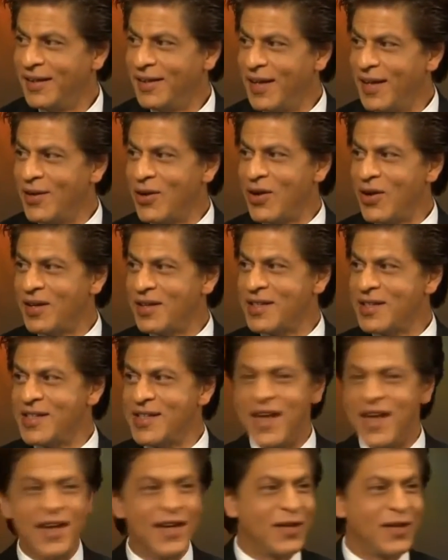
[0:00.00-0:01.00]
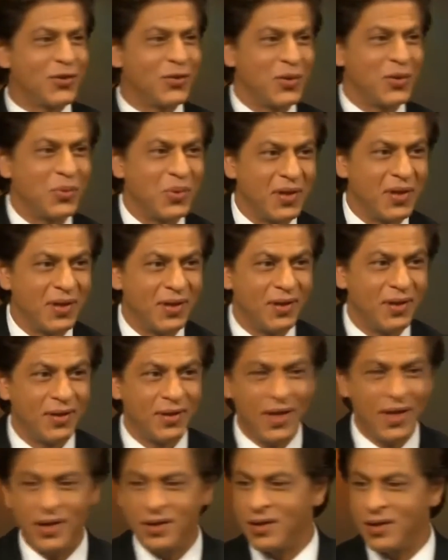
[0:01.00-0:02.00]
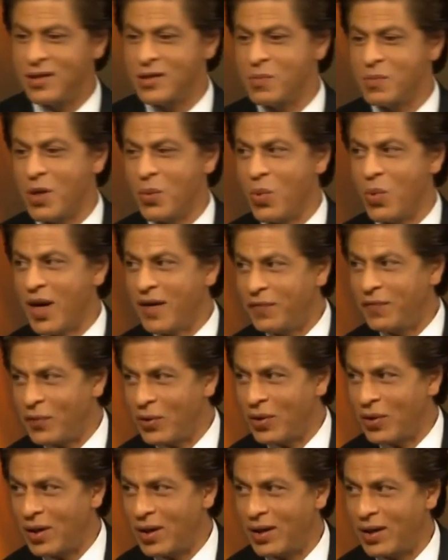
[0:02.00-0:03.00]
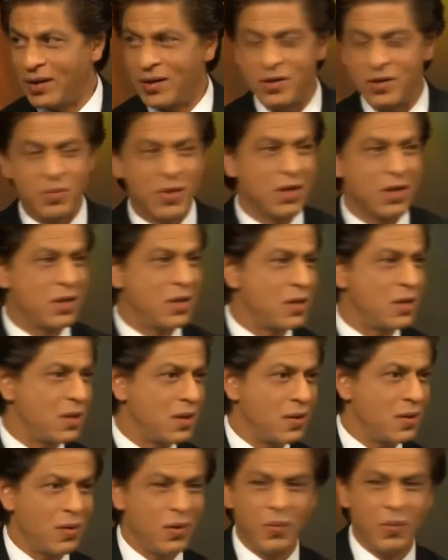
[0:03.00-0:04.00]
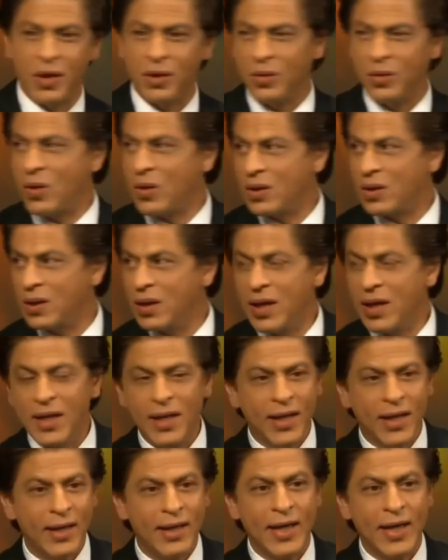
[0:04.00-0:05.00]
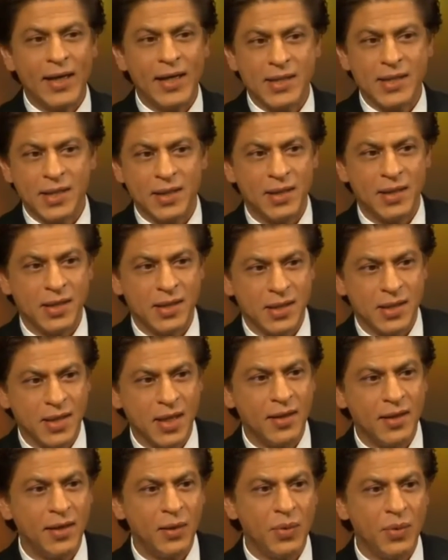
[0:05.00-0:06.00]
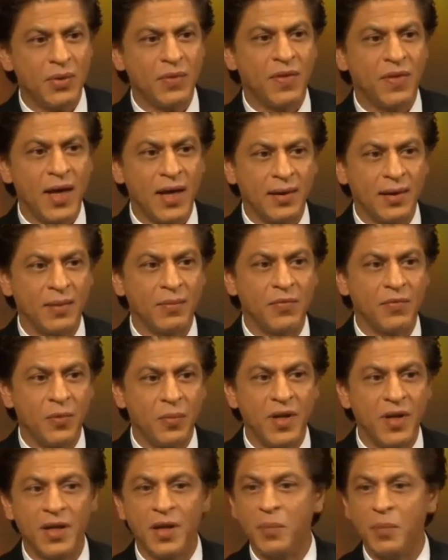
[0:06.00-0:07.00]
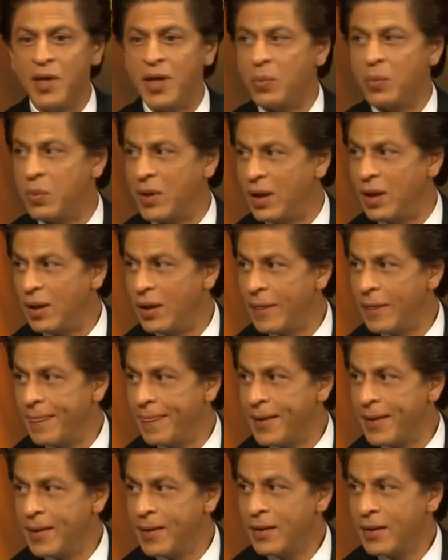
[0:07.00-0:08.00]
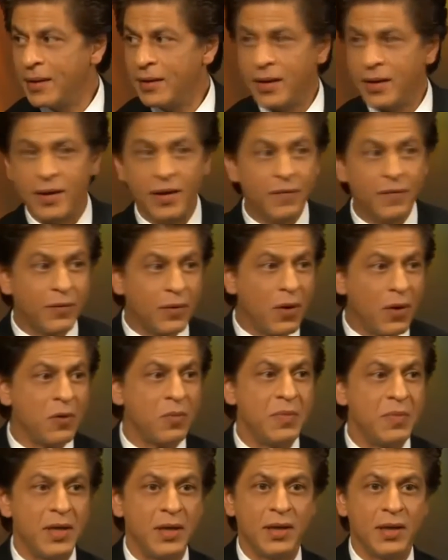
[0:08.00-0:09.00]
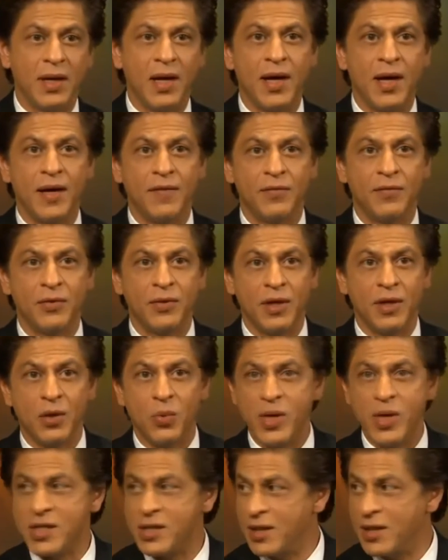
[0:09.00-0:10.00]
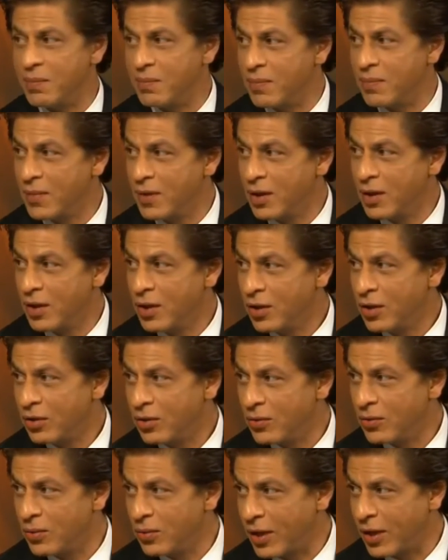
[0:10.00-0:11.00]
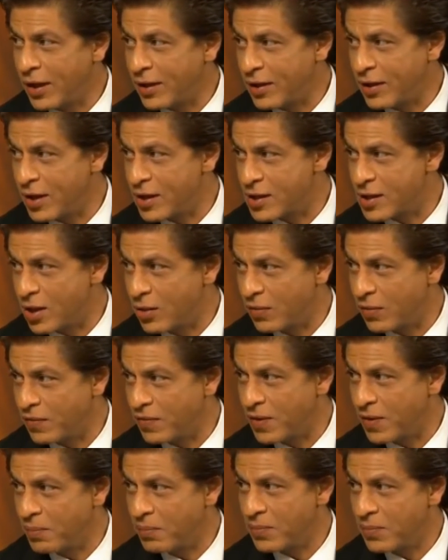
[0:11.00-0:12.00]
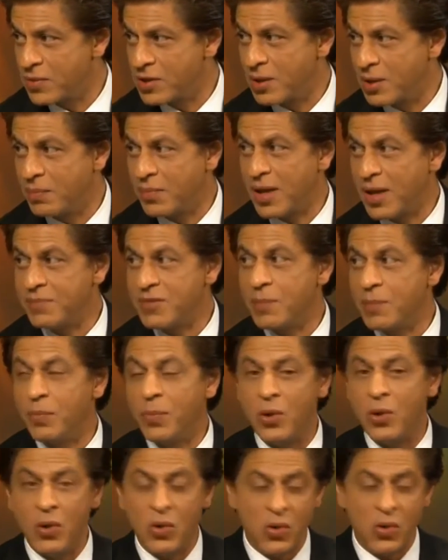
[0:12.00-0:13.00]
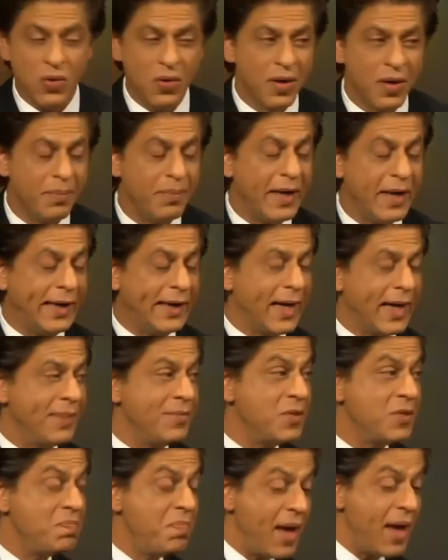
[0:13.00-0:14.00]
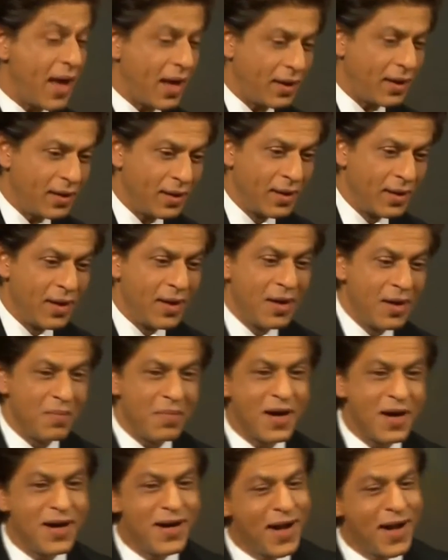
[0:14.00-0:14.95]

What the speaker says: They're not saying it to the world. Neither does my wife talk like this, my sister or my daughter. And like I said yesterday, I really want to thank them for bringing me up well, that they've taught me that I have to request them to get a yes out of them. Sometimes implore, many times beg, but